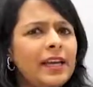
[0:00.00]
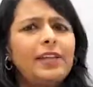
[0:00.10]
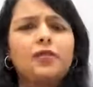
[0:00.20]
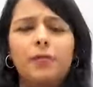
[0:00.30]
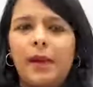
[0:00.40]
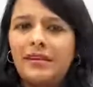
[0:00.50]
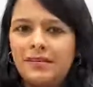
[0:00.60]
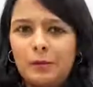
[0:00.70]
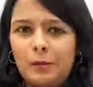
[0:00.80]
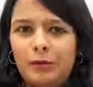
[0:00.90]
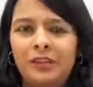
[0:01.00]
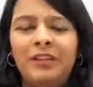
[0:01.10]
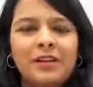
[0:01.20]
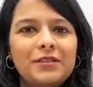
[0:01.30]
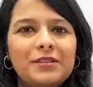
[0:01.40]
It's very simple.
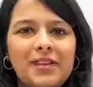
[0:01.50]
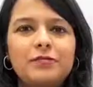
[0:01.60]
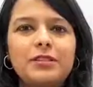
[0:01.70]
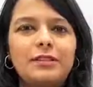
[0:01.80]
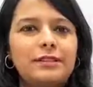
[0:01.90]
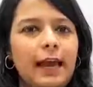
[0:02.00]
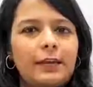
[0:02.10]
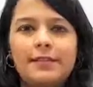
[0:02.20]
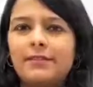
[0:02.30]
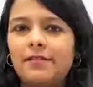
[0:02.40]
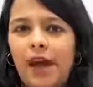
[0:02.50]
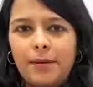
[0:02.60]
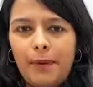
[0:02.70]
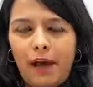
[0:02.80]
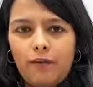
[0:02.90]
So there was this scientist
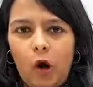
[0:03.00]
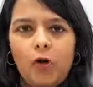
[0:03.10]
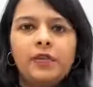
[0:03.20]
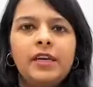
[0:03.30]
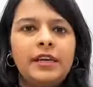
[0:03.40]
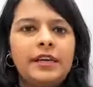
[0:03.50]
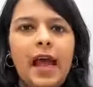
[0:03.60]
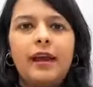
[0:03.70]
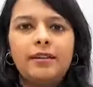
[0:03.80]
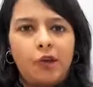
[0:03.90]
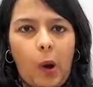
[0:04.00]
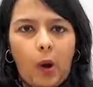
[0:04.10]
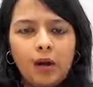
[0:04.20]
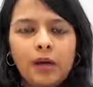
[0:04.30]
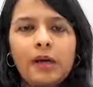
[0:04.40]
Ivan Pavlov. He had a
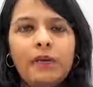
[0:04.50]
dog.